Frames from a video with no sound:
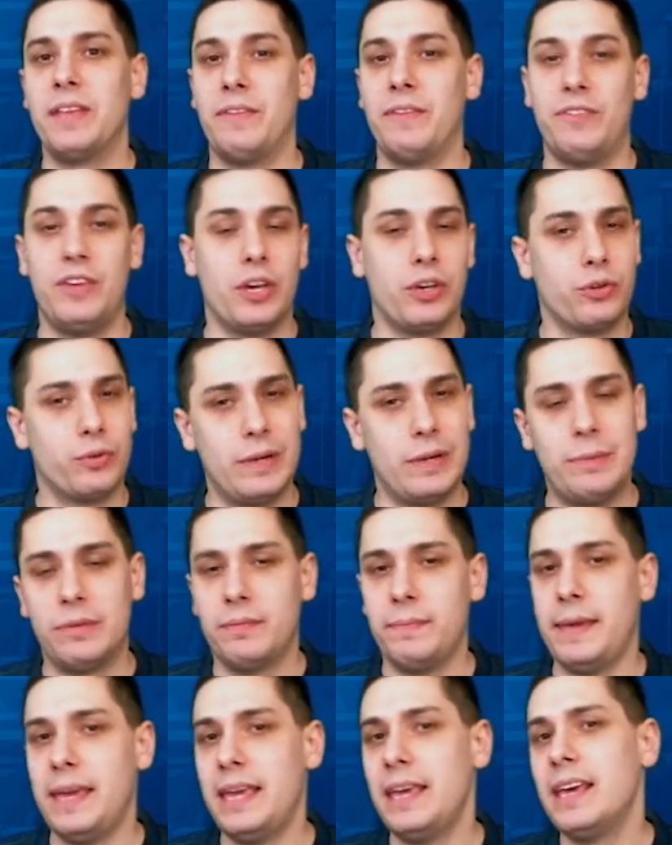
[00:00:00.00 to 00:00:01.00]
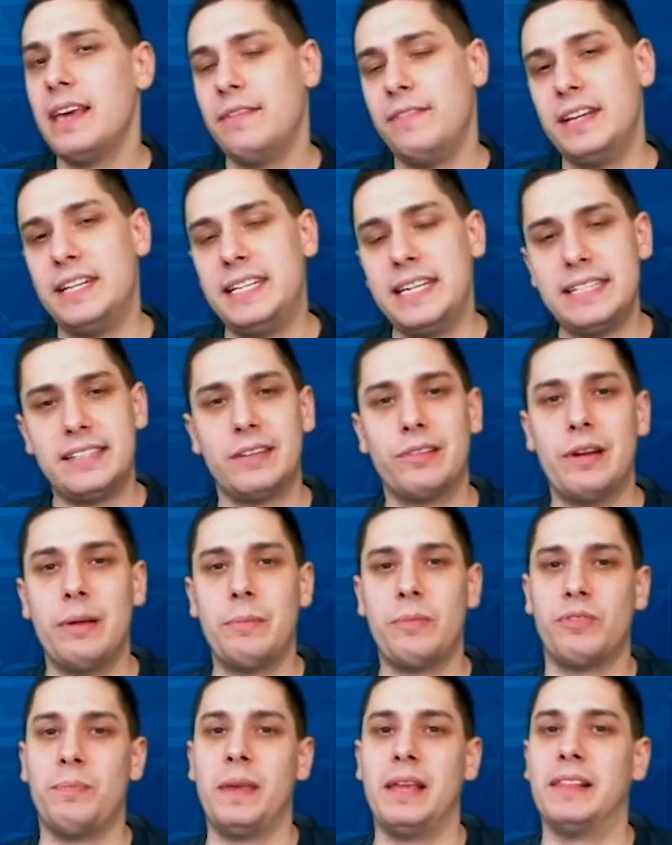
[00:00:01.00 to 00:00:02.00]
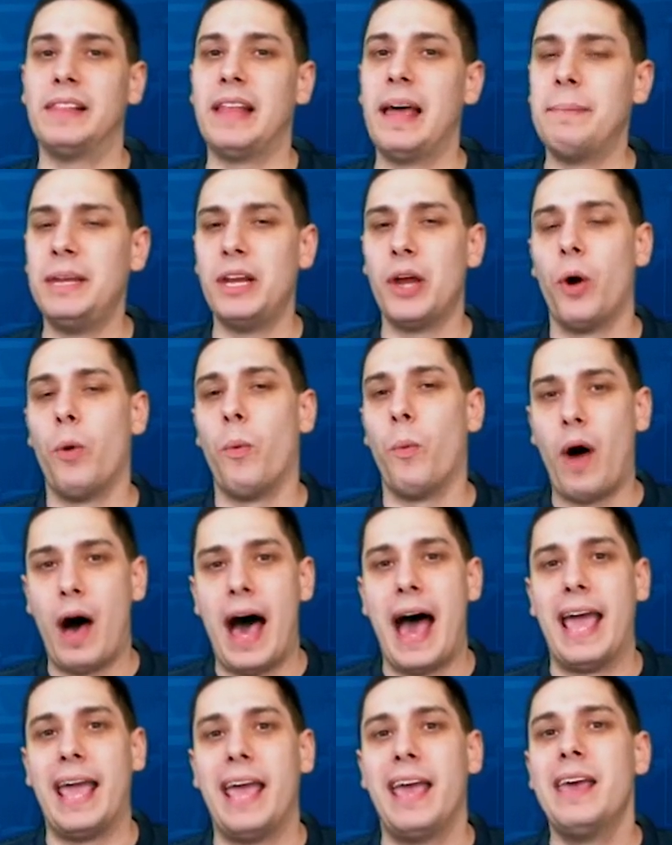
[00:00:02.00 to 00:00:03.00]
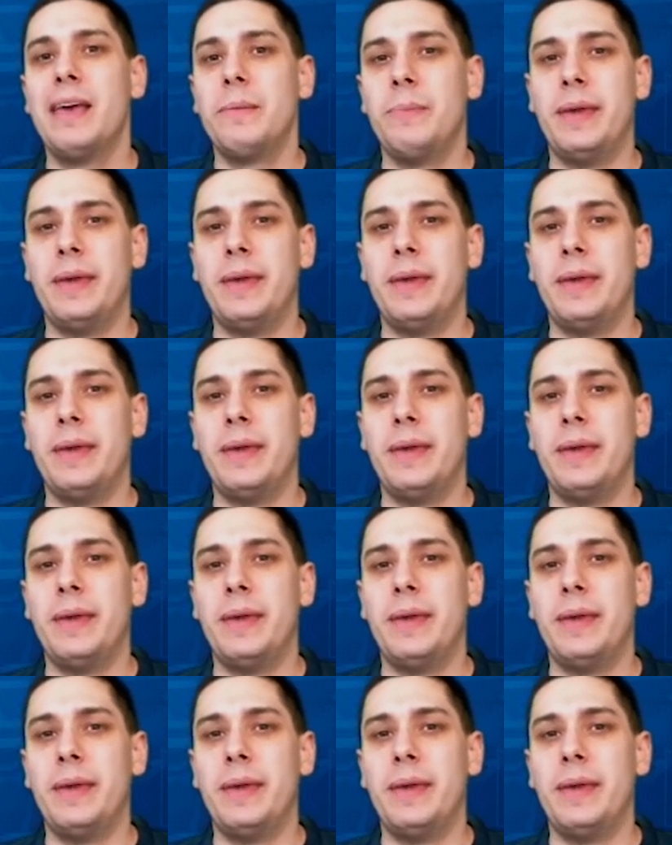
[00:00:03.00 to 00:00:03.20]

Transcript: If you agree with me, if you disagree with me, let me know why.